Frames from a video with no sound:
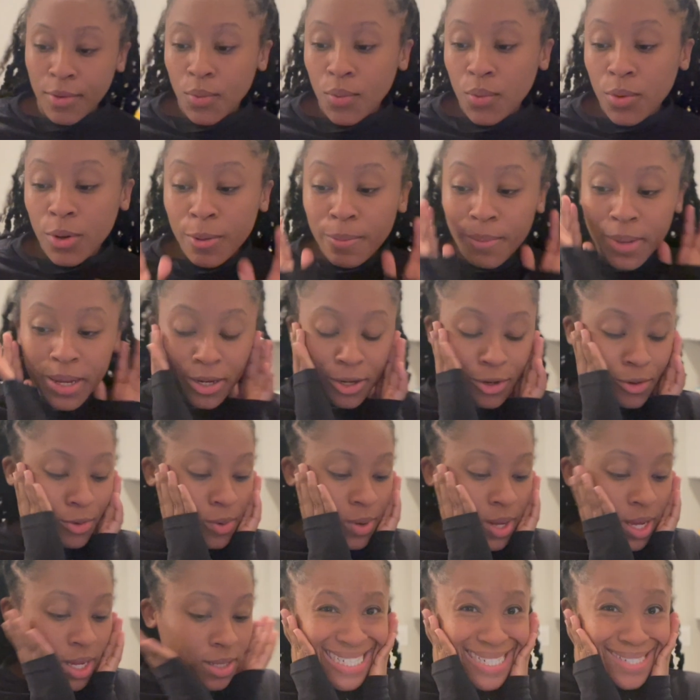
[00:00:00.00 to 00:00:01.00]
what am I
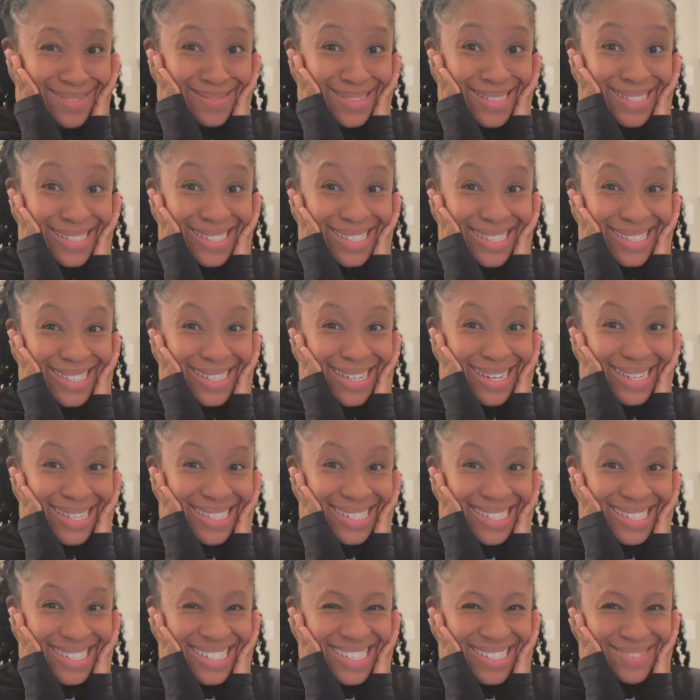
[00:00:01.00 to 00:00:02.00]
doing? I'm so
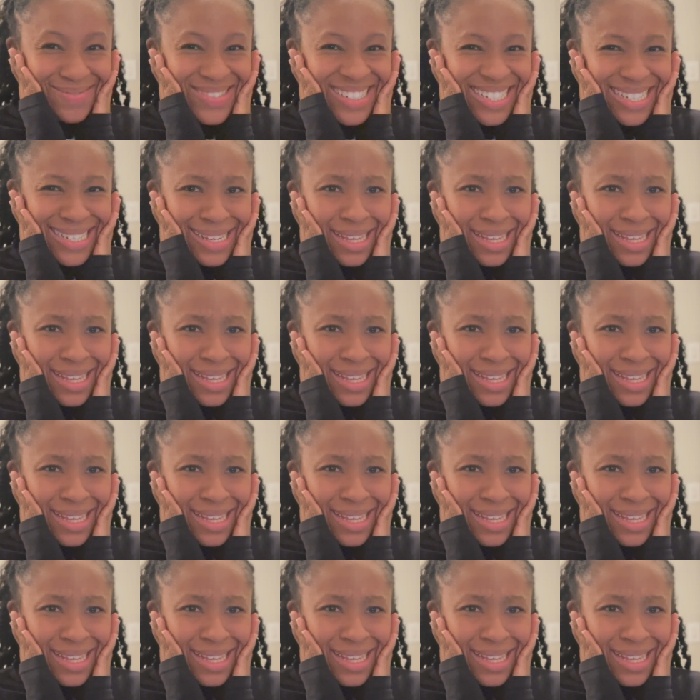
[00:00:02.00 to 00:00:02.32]
excited. I'm making a